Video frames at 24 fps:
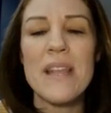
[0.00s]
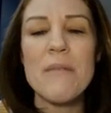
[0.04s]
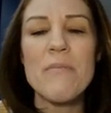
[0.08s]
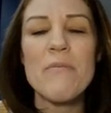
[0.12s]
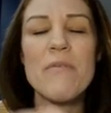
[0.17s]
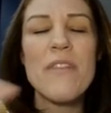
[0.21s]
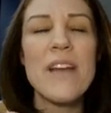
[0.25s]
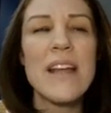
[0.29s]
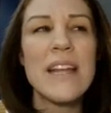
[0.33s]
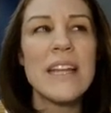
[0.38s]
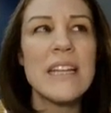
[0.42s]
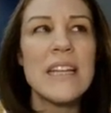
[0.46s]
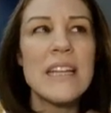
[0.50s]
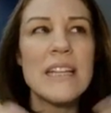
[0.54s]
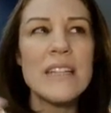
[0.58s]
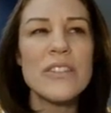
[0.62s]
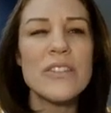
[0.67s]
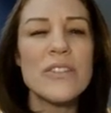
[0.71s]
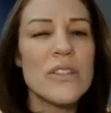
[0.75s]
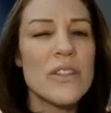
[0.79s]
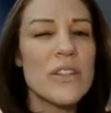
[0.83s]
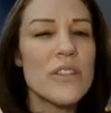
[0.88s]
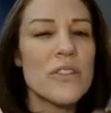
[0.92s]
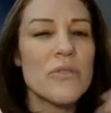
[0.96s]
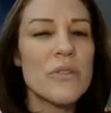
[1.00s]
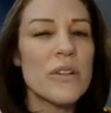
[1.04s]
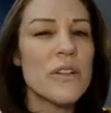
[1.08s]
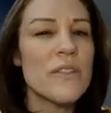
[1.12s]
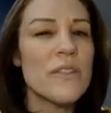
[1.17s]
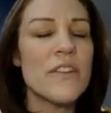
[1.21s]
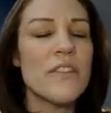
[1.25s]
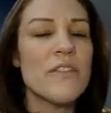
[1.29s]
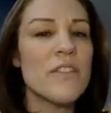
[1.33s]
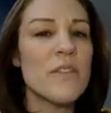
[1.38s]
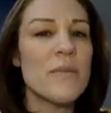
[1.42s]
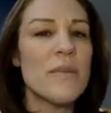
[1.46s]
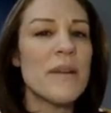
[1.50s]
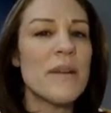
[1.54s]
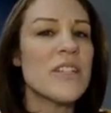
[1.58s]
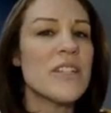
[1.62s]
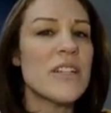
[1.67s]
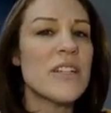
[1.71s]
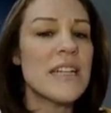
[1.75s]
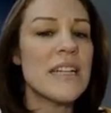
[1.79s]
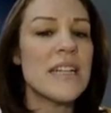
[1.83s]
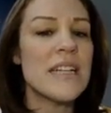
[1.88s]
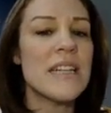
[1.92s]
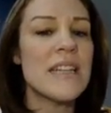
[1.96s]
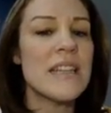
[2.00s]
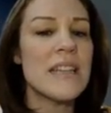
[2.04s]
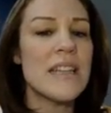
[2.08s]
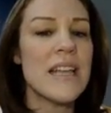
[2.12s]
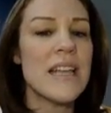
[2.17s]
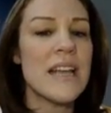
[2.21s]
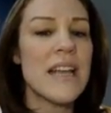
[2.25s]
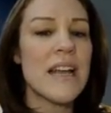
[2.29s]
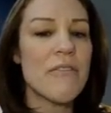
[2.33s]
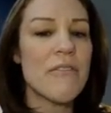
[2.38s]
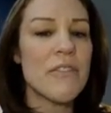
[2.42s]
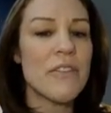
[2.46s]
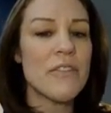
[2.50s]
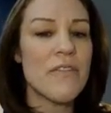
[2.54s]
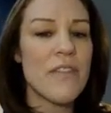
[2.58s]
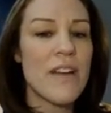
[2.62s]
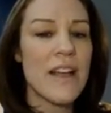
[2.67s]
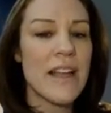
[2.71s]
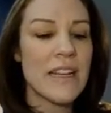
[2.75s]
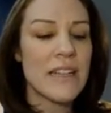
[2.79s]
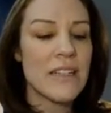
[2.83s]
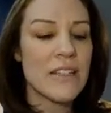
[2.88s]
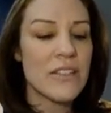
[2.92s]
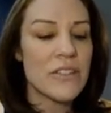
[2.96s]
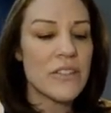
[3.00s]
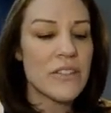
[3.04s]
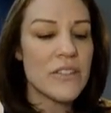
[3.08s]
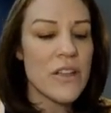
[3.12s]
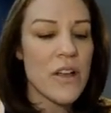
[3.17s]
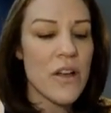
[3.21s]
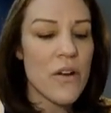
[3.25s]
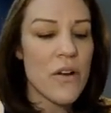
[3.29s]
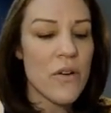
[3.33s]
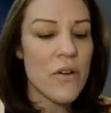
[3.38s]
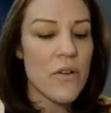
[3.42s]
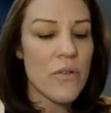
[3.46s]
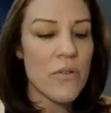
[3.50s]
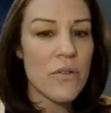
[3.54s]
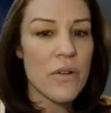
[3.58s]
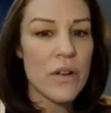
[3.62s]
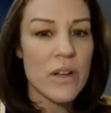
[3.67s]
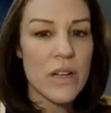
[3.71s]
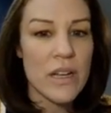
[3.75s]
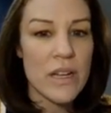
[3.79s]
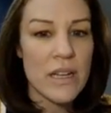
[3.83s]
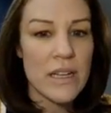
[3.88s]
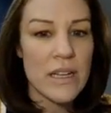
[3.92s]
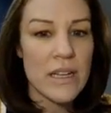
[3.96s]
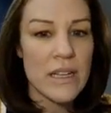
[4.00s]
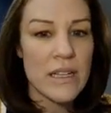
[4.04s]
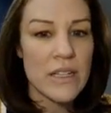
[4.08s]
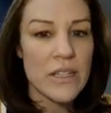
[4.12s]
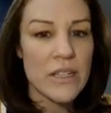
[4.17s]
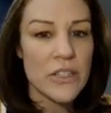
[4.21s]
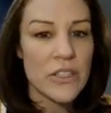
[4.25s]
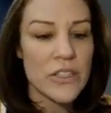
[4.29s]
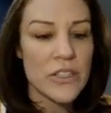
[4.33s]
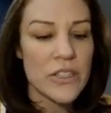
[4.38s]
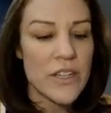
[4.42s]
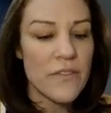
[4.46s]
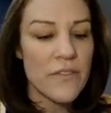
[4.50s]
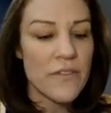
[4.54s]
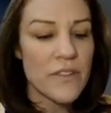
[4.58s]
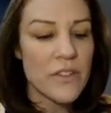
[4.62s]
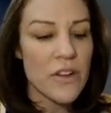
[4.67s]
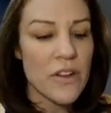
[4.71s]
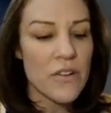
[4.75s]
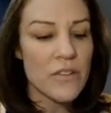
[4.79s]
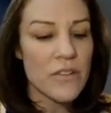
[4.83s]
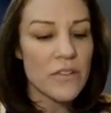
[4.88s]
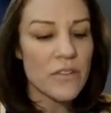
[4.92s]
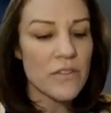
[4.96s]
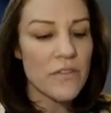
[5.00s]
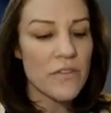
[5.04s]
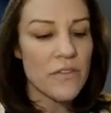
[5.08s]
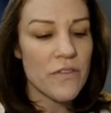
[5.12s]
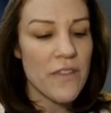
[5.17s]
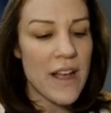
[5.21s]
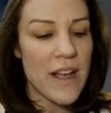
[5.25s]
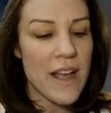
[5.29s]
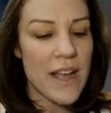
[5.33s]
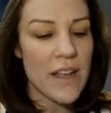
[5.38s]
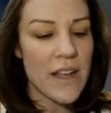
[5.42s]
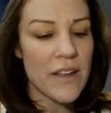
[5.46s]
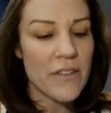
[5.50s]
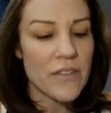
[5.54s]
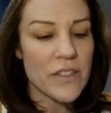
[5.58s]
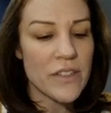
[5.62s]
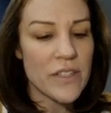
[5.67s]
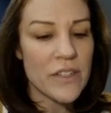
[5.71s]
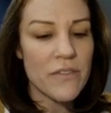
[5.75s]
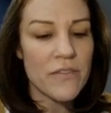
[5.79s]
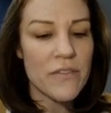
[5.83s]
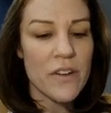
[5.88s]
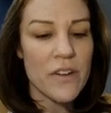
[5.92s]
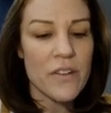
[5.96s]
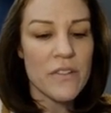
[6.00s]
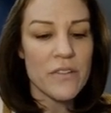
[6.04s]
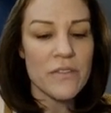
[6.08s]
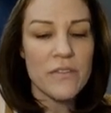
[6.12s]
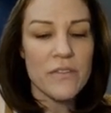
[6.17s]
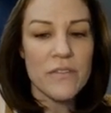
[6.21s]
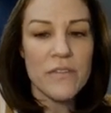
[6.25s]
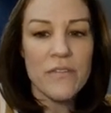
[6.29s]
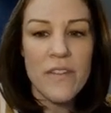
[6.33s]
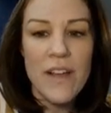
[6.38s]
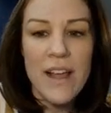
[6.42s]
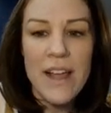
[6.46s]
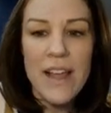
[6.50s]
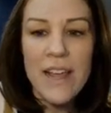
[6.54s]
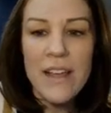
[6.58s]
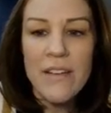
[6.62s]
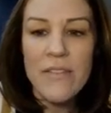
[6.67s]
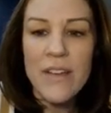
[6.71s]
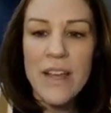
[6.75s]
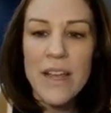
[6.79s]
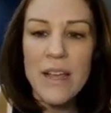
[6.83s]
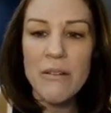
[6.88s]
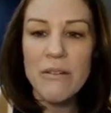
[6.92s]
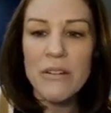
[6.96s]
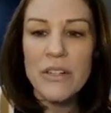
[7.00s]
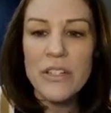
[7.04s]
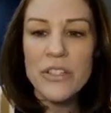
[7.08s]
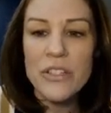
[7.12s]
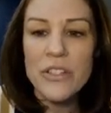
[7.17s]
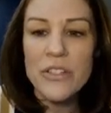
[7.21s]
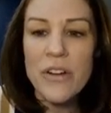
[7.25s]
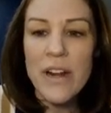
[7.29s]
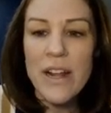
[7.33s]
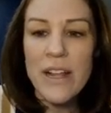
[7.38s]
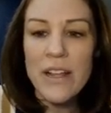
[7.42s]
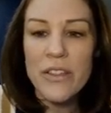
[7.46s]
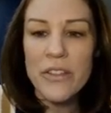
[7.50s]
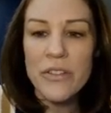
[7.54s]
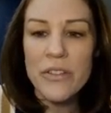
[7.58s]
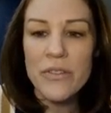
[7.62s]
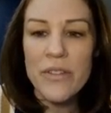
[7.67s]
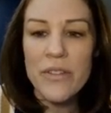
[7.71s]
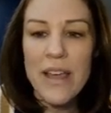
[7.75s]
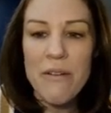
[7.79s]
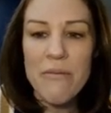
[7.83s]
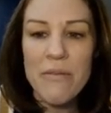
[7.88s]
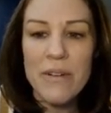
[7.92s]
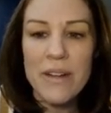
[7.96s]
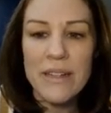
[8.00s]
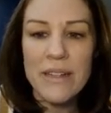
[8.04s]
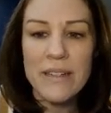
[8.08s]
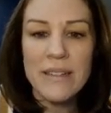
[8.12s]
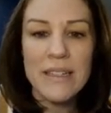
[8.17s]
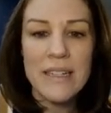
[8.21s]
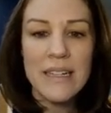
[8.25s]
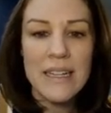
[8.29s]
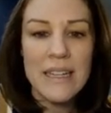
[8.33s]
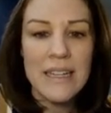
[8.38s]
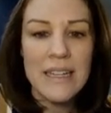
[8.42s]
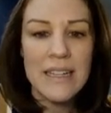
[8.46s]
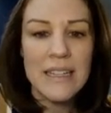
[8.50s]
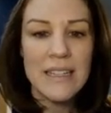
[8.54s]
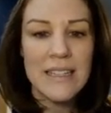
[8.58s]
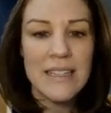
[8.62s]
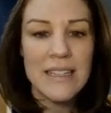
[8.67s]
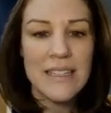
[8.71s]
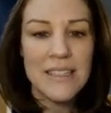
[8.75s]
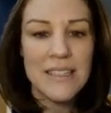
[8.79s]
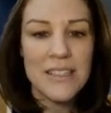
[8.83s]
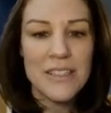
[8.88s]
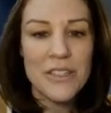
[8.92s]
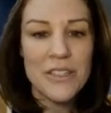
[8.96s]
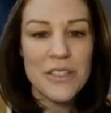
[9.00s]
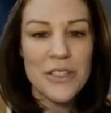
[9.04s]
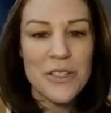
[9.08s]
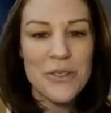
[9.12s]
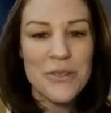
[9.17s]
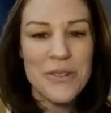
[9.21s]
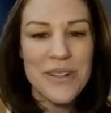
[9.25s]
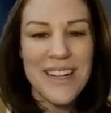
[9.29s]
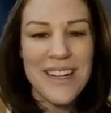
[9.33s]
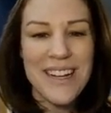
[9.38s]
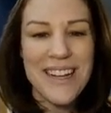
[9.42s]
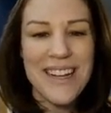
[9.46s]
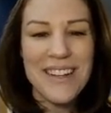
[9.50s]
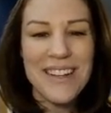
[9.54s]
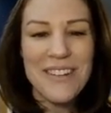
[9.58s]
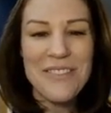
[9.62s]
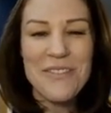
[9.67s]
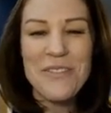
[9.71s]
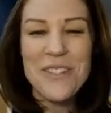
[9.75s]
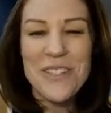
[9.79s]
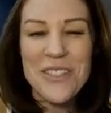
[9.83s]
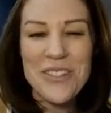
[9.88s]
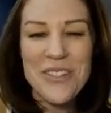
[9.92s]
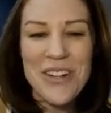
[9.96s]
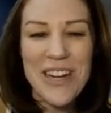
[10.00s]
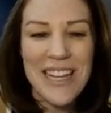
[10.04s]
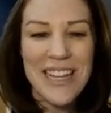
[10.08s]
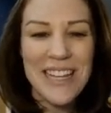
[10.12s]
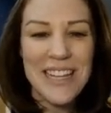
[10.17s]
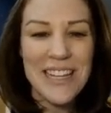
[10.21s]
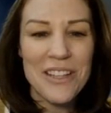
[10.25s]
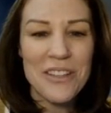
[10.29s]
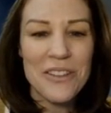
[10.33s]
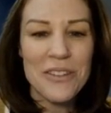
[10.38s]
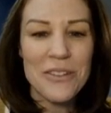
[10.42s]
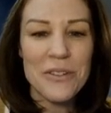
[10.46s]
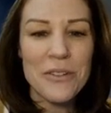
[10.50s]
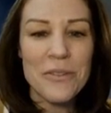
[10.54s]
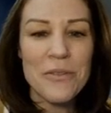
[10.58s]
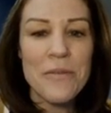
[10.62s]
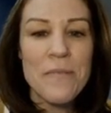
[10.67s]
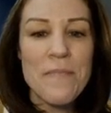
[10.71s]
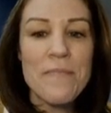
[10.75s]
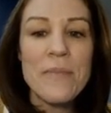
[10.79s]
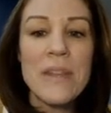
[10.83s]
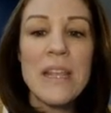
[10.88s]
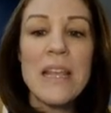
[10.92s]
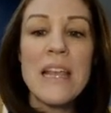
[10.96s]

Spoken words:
I'm finding the sort of information I didn't think I would find. So Shift Alt 5, Shift Alt 5, I'm going to strike through that one. This is the shortcut for striking through.